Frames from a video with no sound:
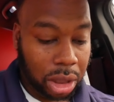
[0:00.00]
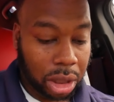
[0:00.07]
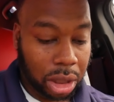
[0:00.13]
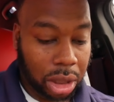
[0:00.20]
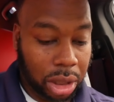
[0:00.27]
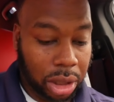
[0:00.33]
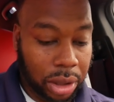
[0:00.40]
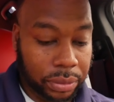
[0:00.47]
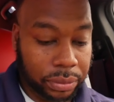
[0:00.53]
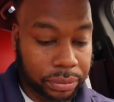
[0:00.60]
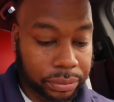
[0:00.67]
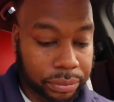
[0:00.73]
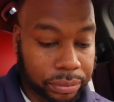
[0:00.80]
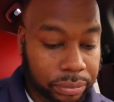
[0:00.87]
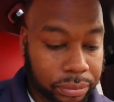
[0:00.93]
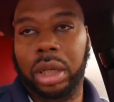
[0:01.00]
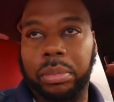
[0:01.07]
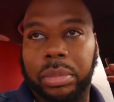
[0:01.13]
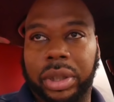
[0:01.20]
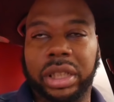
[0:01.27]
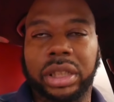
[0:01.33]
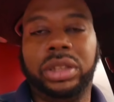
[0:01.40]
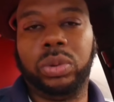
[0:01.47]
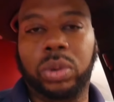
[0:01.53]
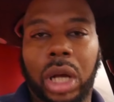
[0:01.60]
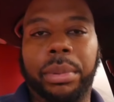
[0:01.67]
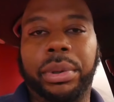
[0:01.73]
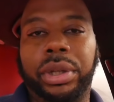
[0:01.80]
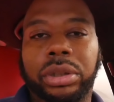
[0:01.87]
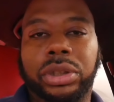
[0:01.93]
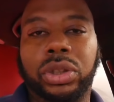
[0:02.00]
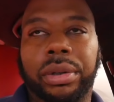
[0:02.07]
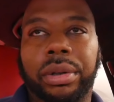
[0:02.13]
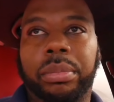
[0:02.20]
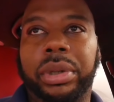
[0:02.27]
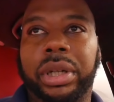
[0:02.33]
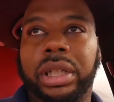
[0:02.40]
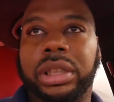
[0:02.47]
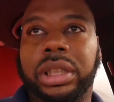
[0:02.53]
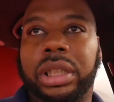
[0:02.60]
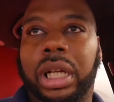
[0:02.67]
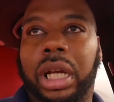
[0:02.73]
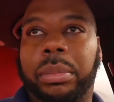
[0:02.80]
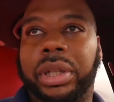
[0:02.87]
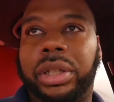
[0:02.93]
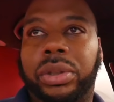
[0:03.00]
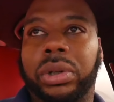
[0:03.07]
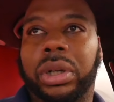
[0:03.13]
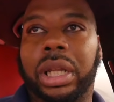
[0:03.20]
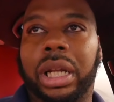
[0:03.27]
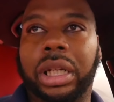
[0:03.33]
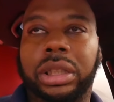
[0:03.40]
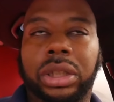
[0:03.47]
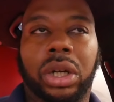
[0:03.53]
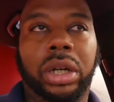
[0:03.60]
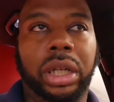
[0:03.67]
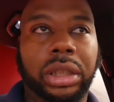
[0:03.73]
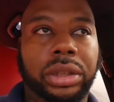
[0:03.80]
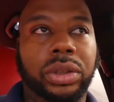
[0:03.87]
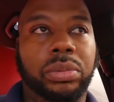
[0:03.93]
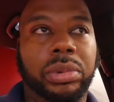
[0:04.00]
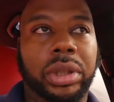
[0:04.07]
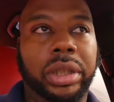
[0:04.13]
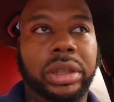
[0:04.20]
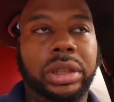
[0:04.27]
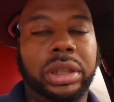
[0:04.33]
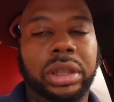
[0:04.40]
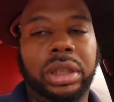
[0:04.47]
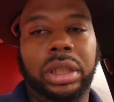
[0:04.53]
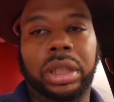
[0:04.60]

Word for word: Um, but this is Robert YouTube on budget. I've been doing a lot of talking too much.